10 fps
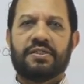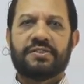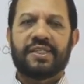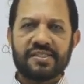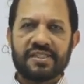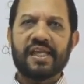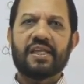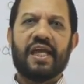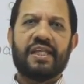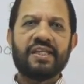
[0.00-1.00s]
Just like
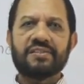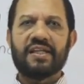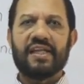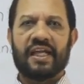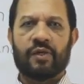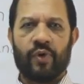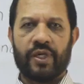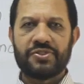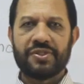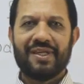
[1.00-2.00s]
any other
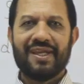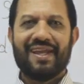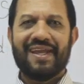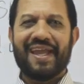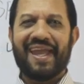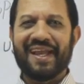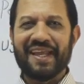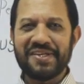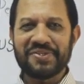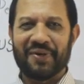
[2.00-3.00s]
language,
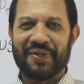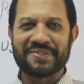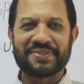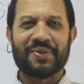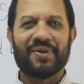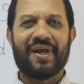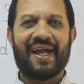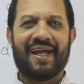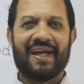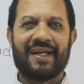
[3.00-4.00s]
English also
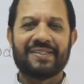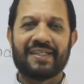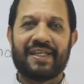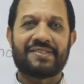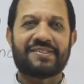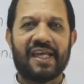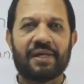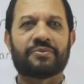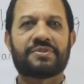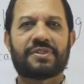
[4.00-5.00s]
has its
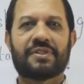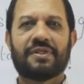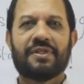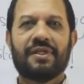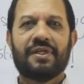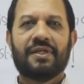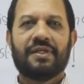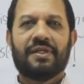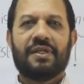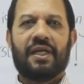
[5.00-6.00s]
sounds.
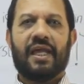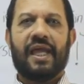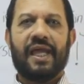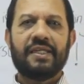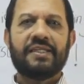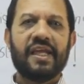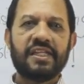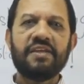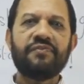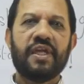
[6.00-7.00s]
And
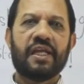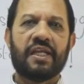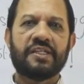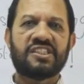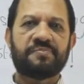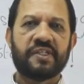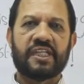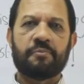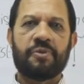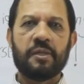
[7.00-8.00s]
native
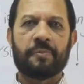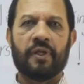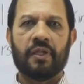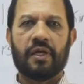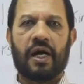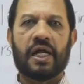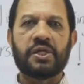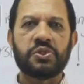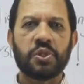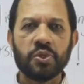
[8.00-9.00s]
English-speaking people are
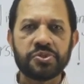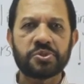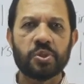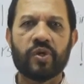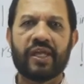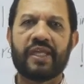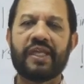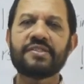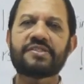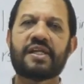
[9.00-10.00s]
used to
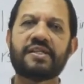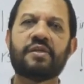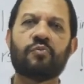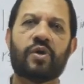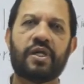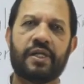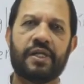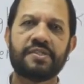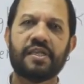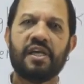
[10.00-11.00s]
hearing certain
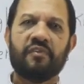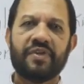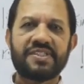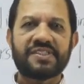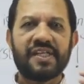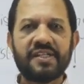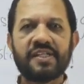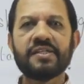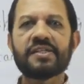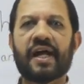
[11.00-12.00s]
words with
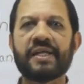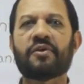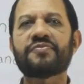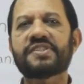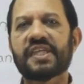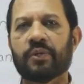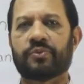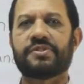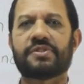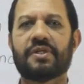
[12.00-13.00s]
certain kind of
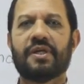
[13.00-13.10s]
sounds.